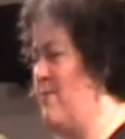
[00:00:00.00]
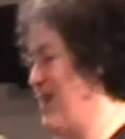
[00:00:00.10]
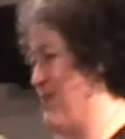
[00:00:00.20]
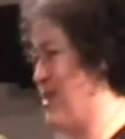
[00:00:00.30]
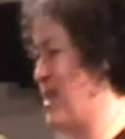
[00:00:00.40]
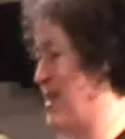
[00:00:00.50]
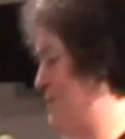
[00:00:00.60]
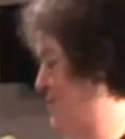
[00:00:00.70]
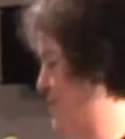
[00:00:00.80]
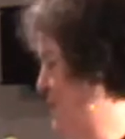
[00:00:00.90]
don't really have a
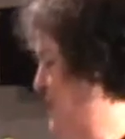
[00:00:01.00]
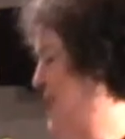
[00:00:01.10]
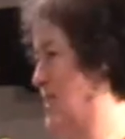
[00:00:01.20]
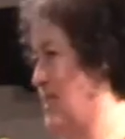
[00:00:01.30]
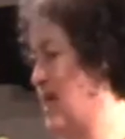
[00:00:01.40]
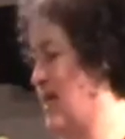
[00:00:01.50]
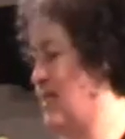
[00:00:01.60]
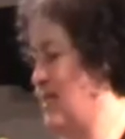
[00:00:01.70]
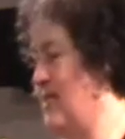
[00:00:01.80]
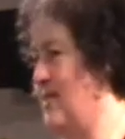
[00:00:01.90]
theme for my second
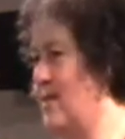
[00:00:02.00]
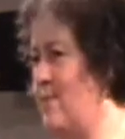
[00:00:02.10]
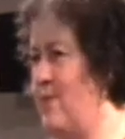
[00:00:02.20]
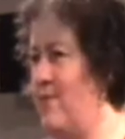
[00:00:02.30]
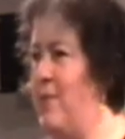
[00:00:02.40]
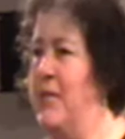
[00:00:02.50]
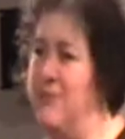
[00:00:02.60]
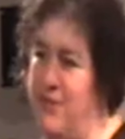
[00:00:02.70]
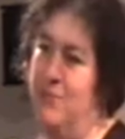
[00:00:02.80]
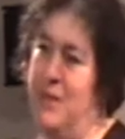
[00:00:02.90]
set, and if it
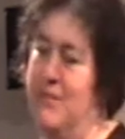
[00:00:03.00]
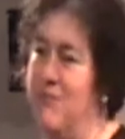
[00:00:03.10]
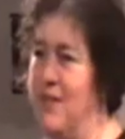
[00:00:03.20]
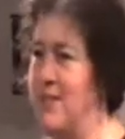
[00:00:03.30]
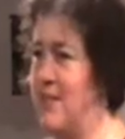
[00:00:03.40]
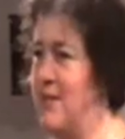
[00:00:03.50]
makes you feel better, I'll listen.